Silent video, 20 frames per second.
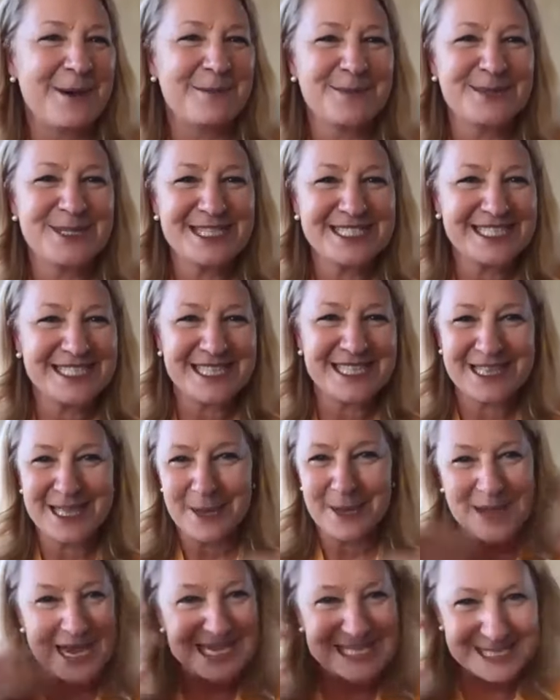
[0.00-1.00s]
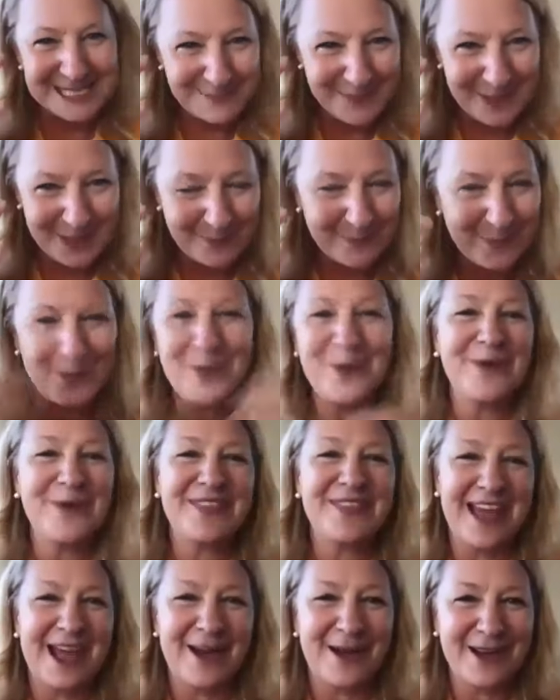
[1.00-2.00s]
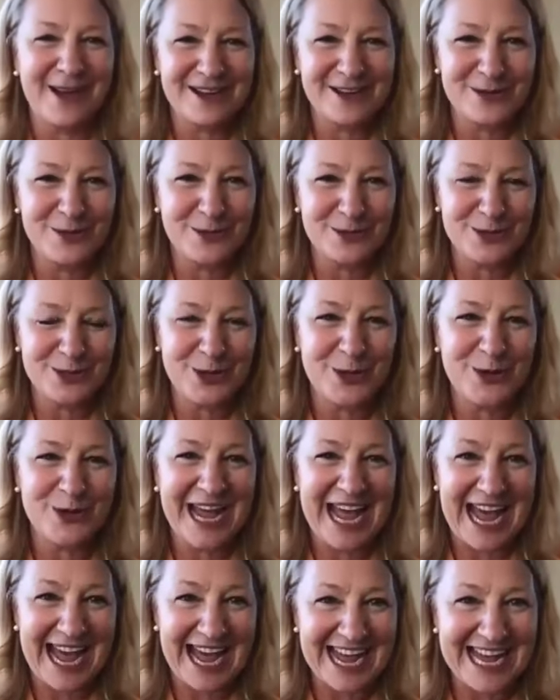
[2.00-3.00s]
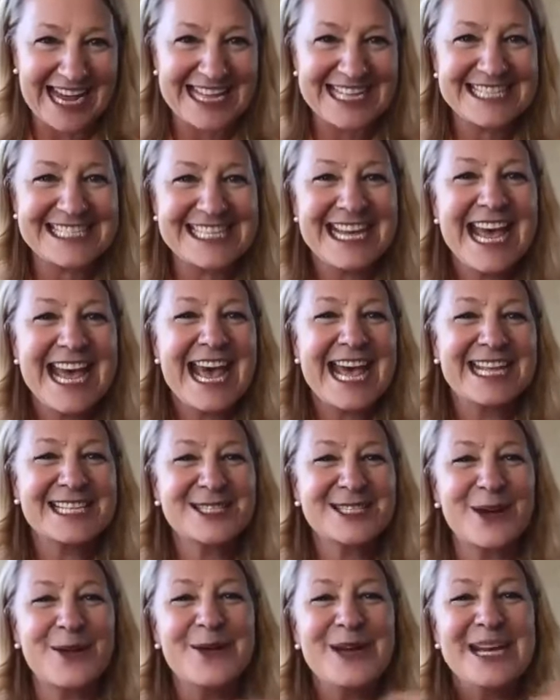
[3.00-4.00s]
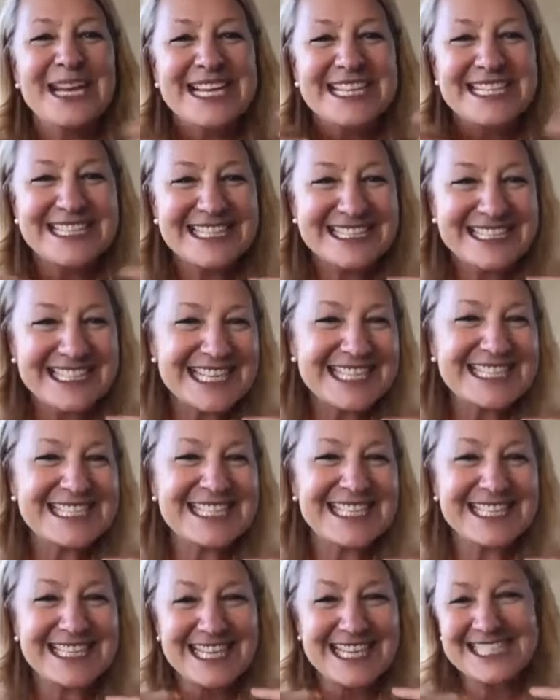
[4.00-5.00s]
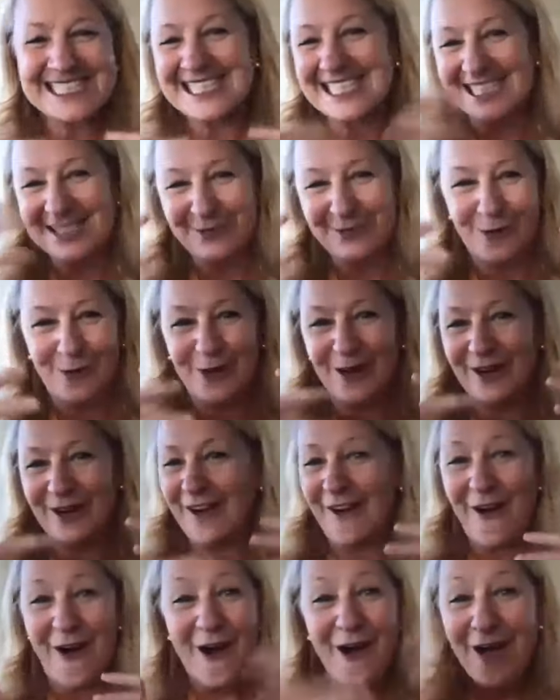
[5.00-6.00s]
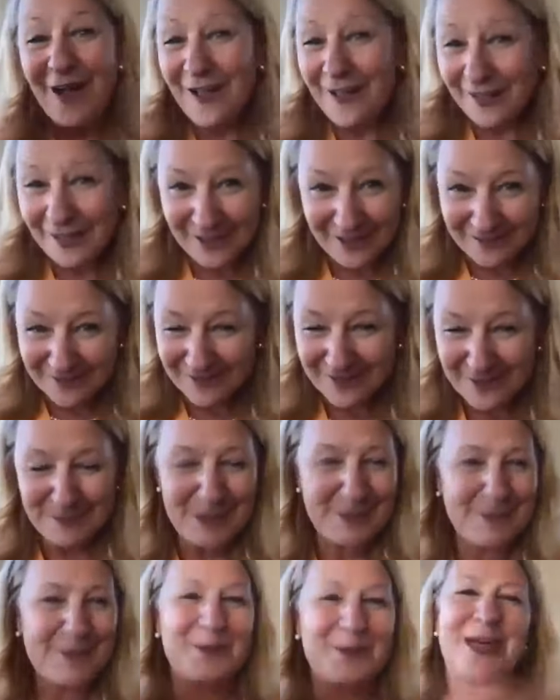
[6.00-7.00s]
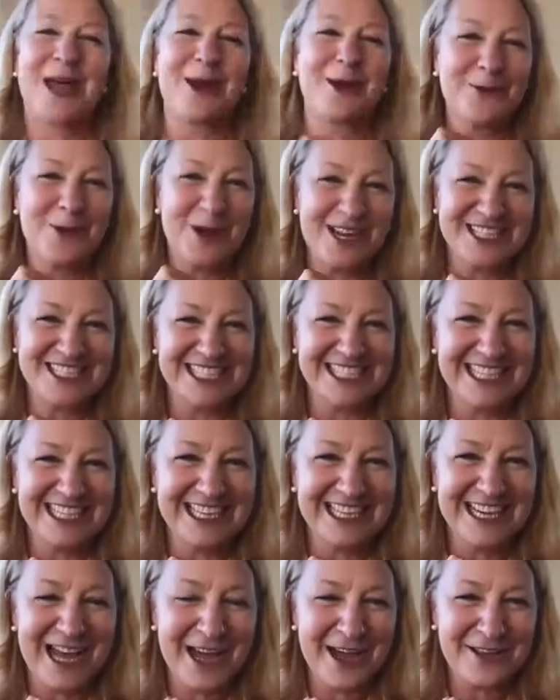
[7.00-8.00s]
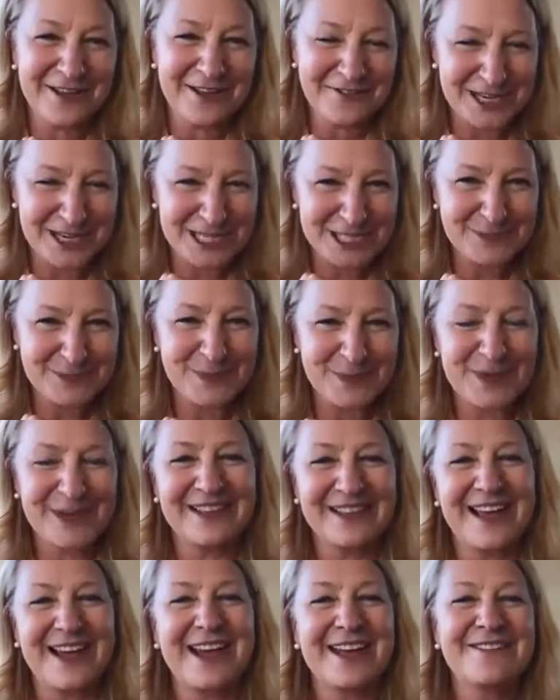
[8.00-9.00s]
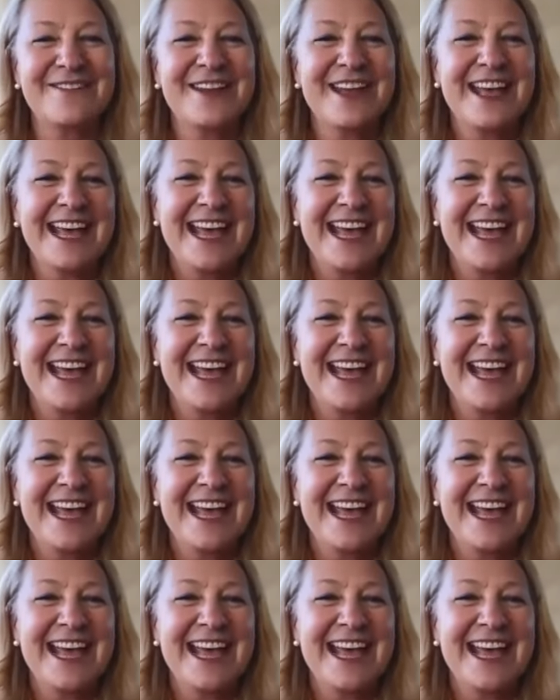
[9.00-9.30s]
just the amazing people that North Dakota has. And so since this is for all of the people that are watching the Facebook Live,